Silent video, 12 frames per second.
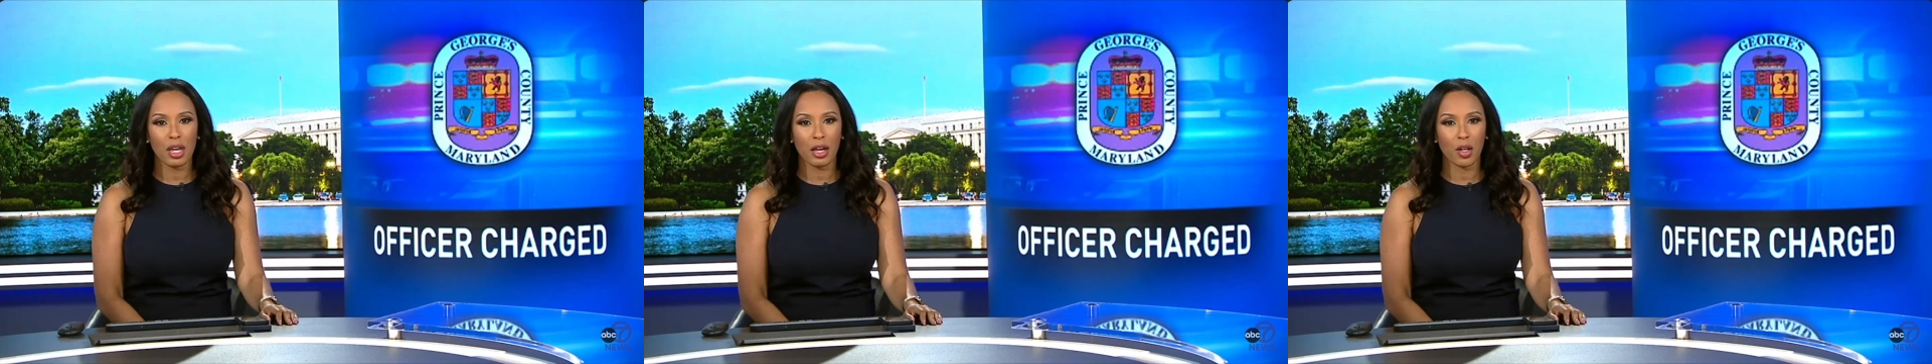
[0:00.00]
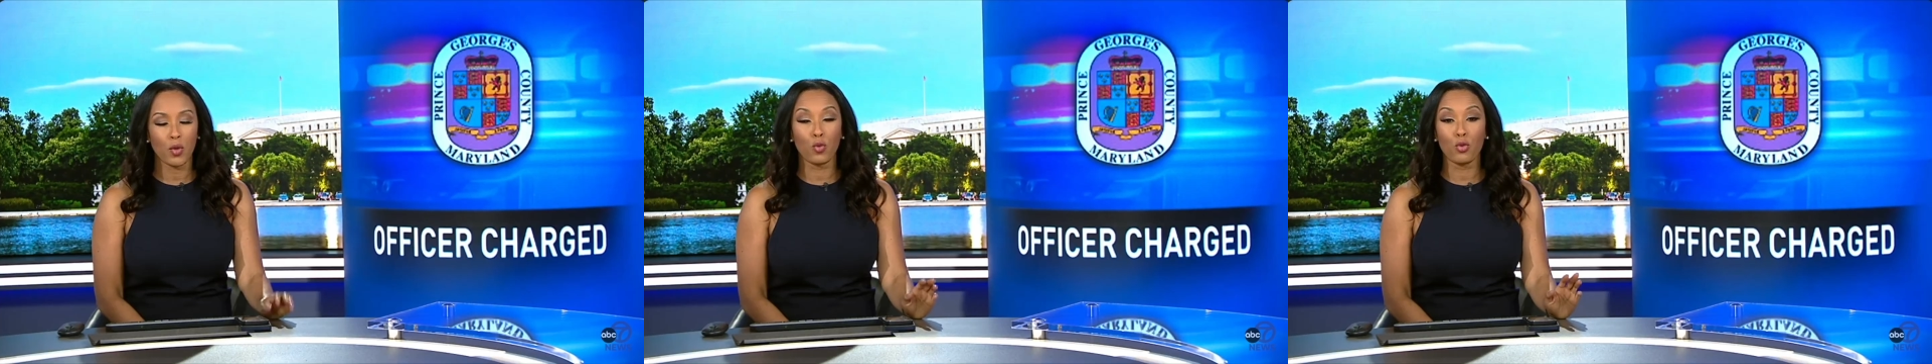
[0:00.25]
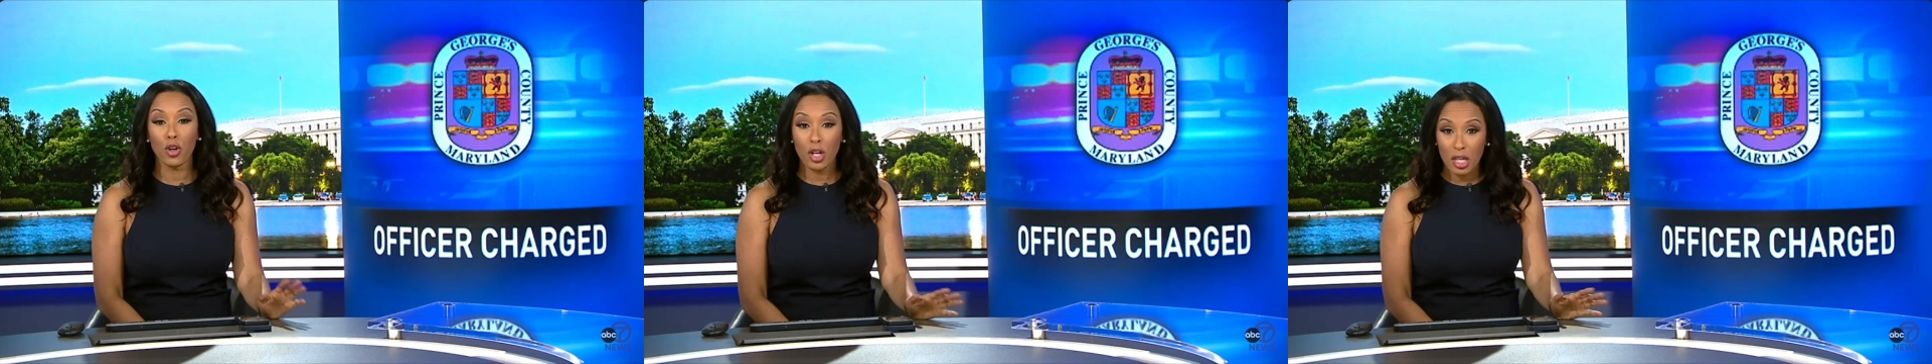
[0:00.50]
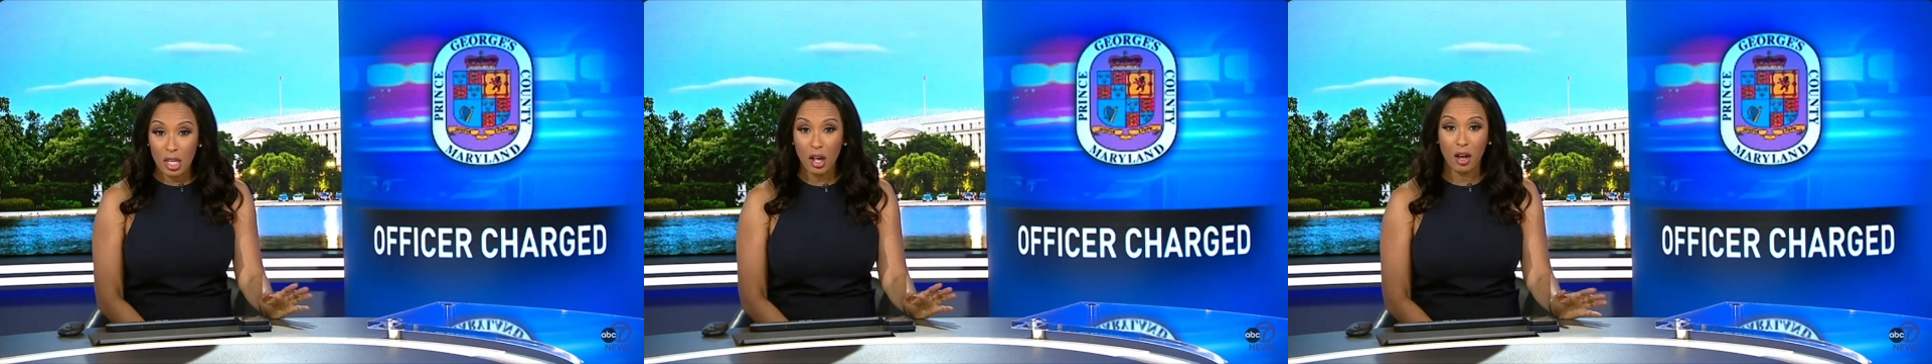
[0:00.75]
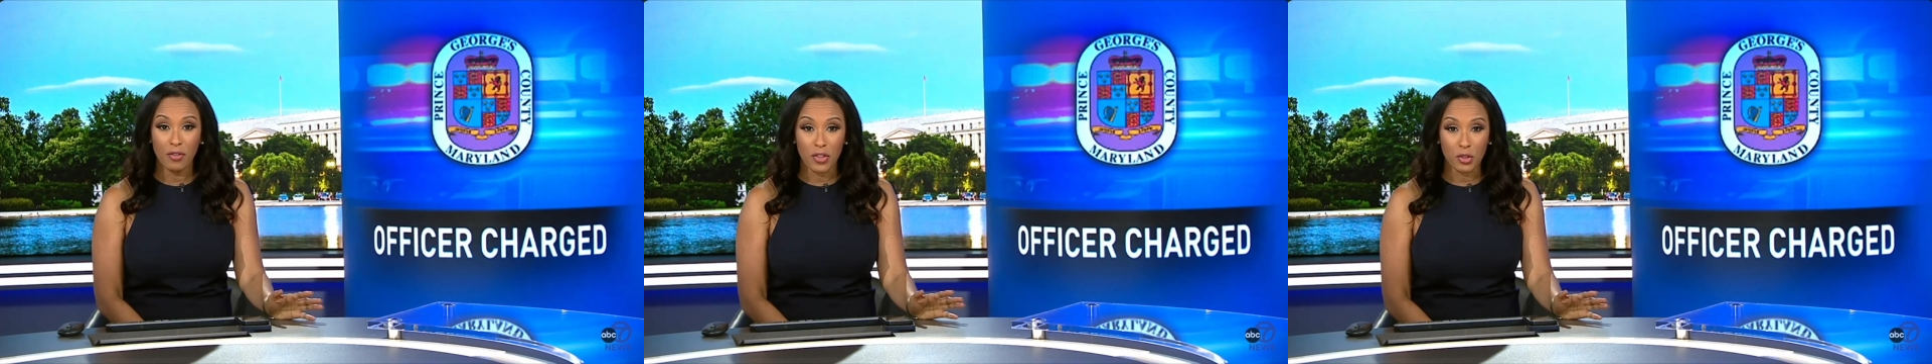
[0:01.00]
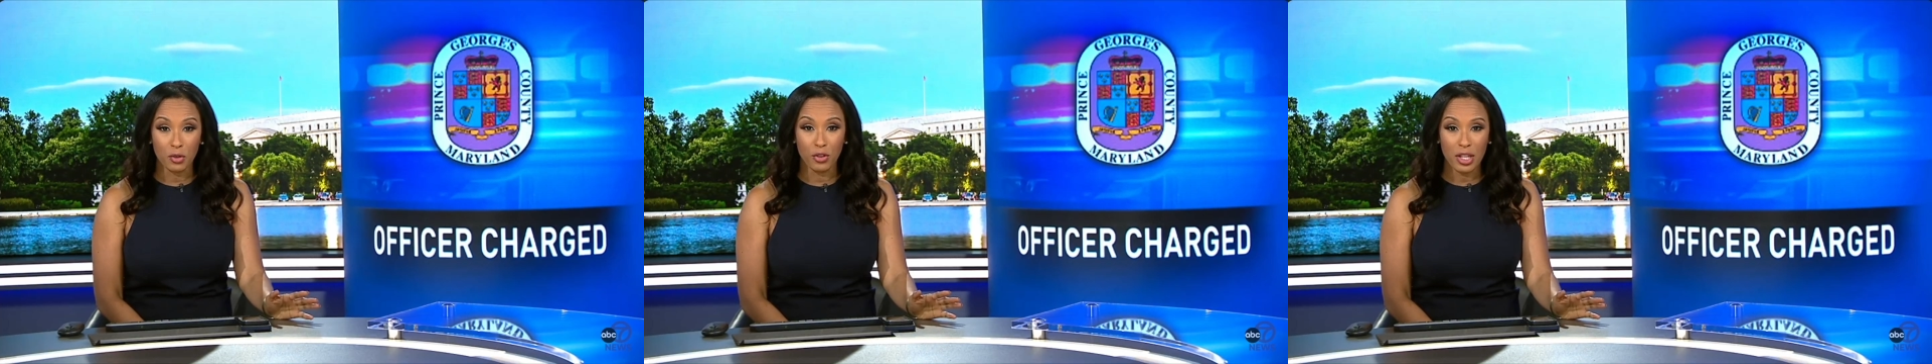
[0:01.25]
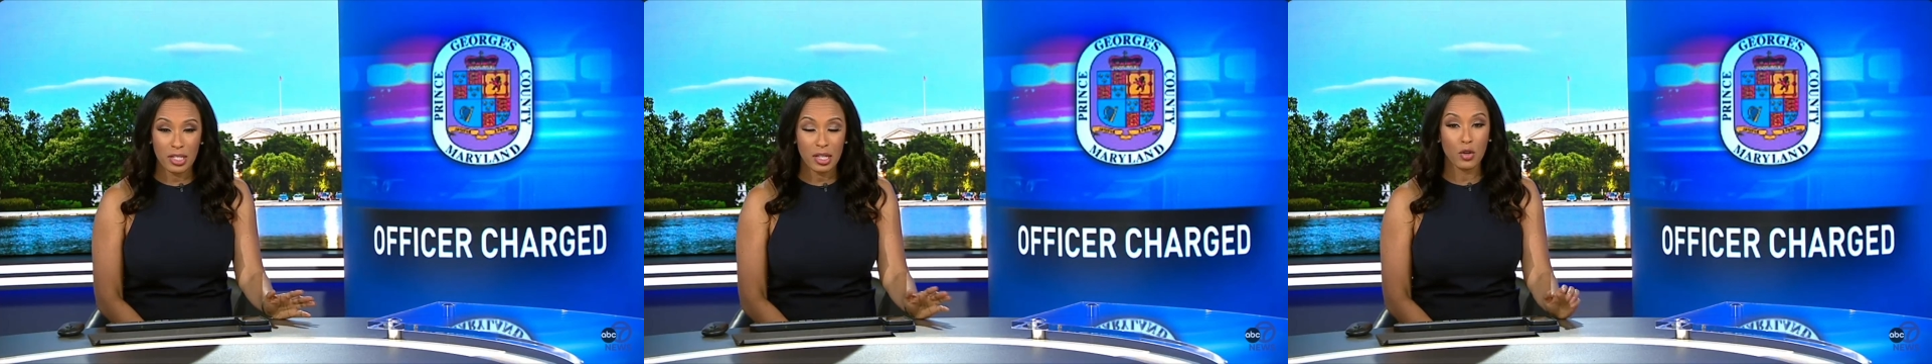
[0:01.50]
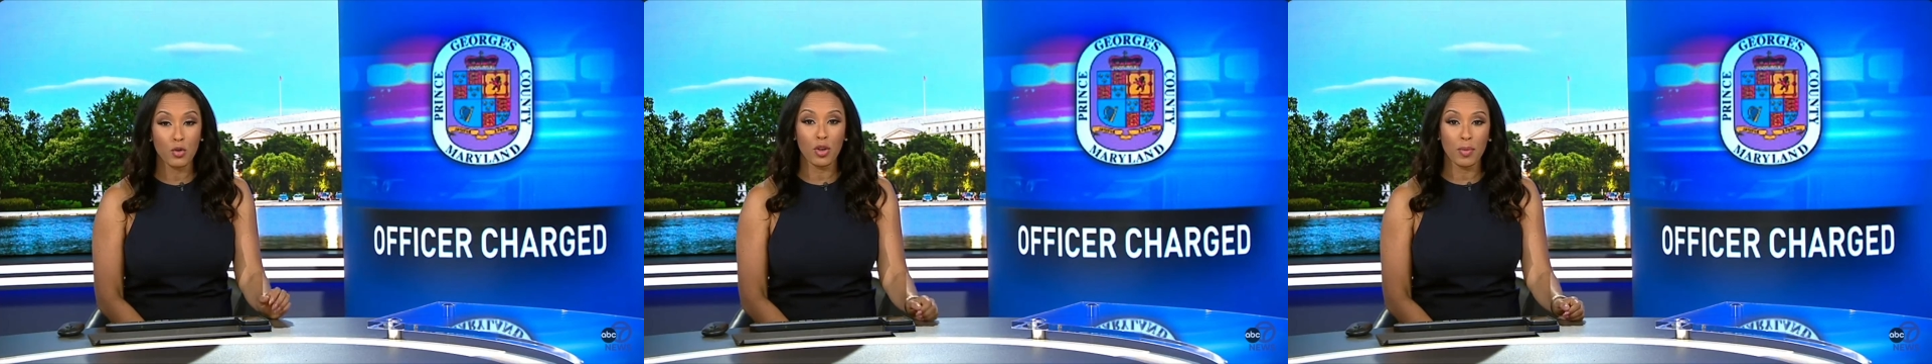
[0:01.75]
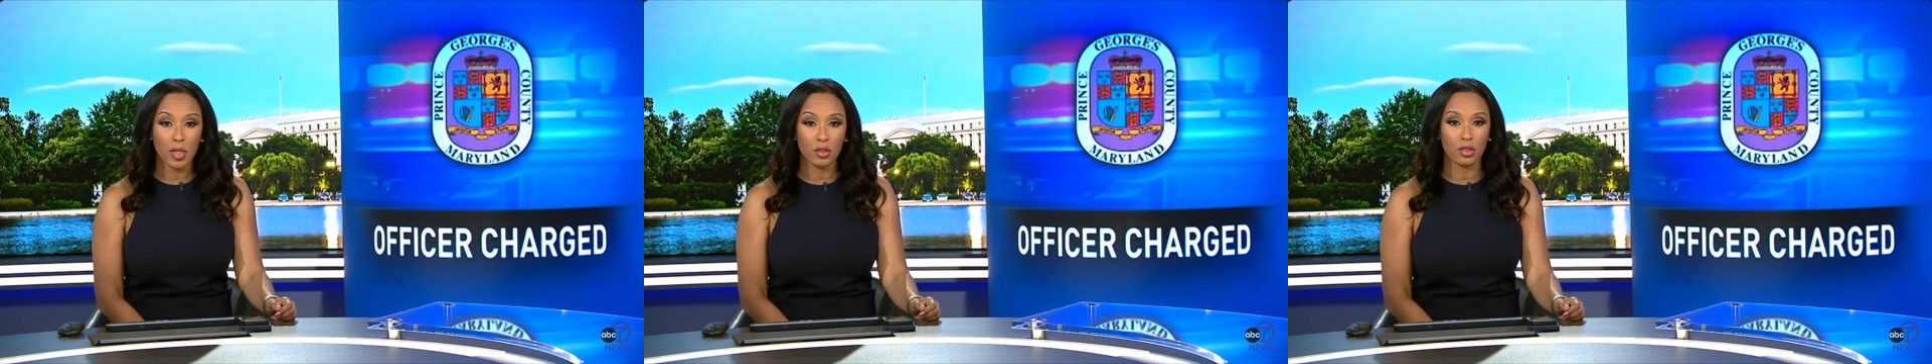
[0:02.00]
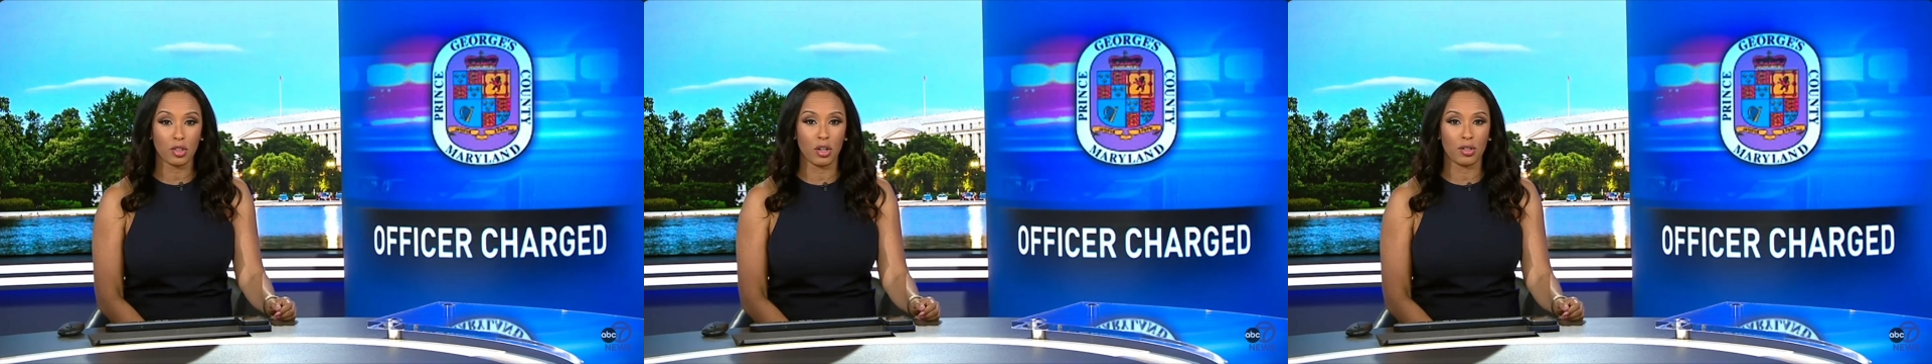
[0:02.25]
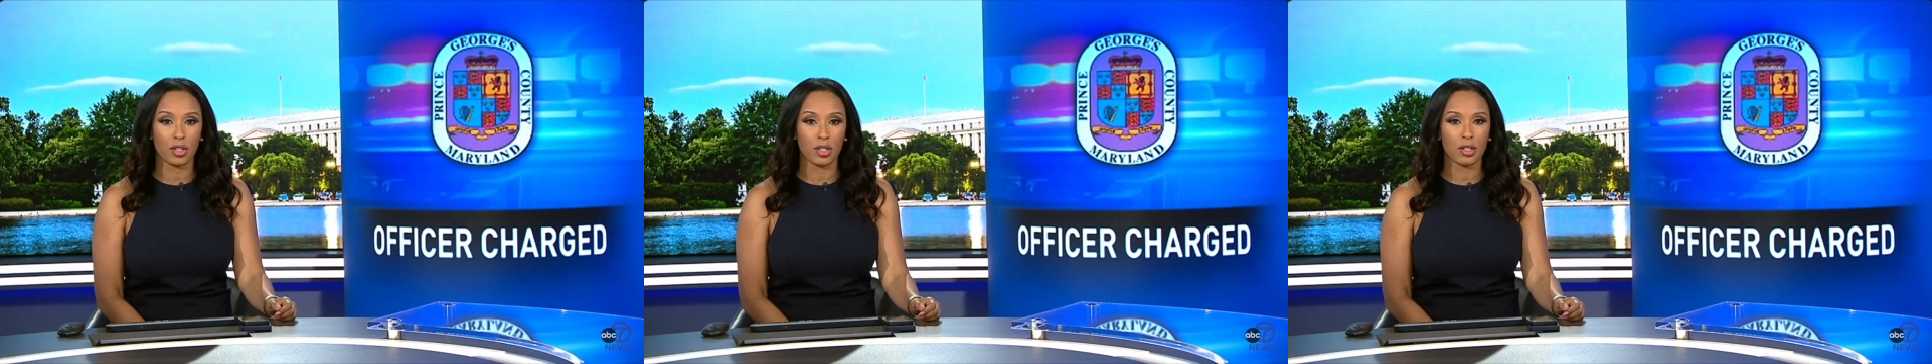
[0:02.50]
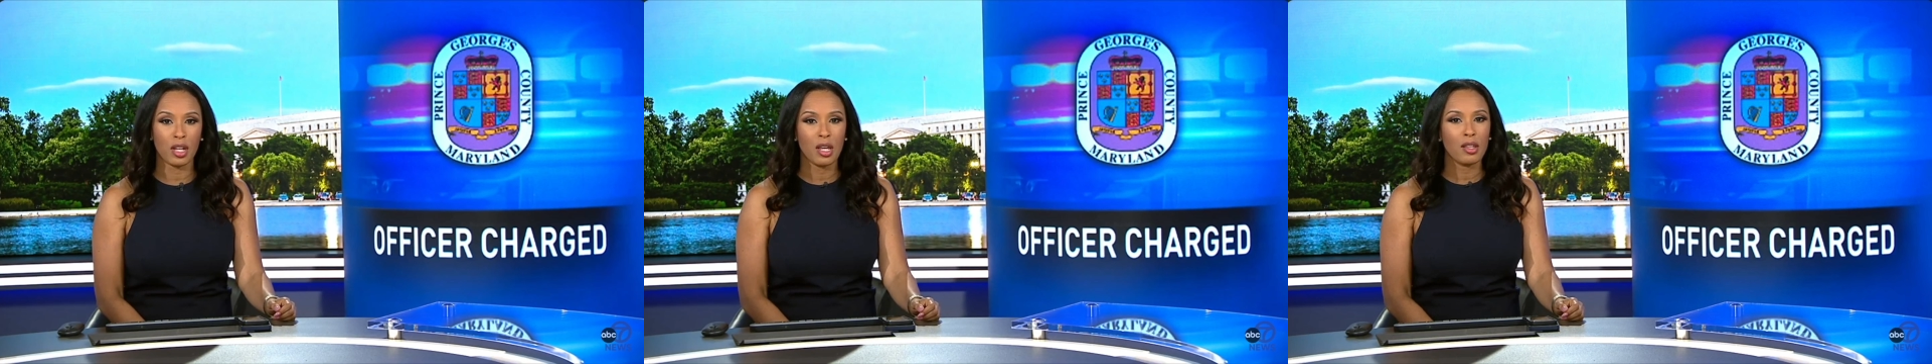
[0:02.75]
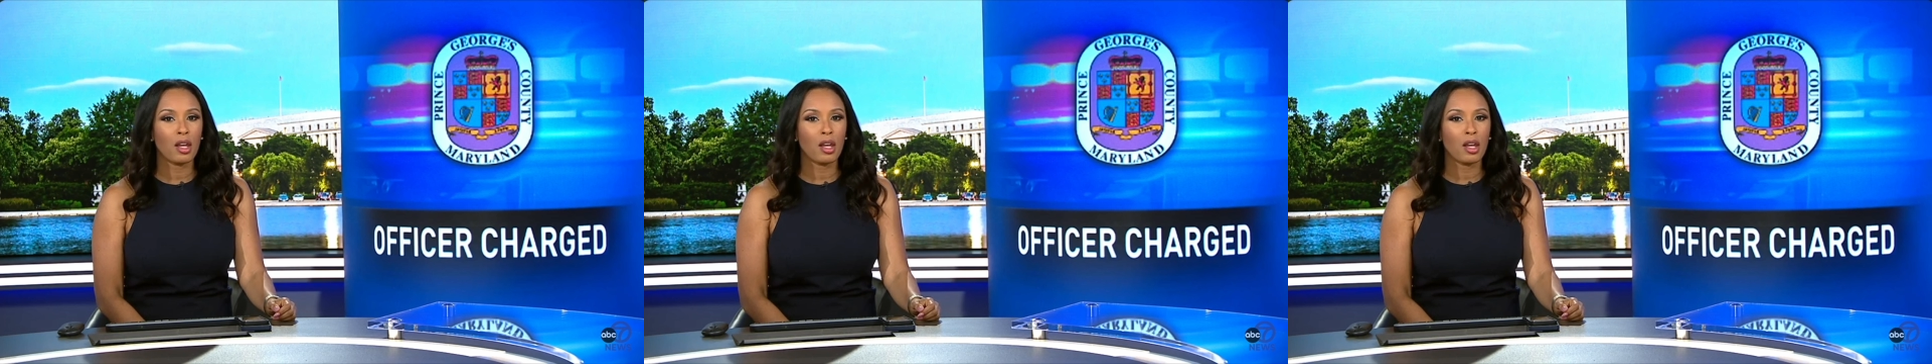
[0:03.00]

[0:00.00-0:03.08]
County rookie officer facing criminal charges.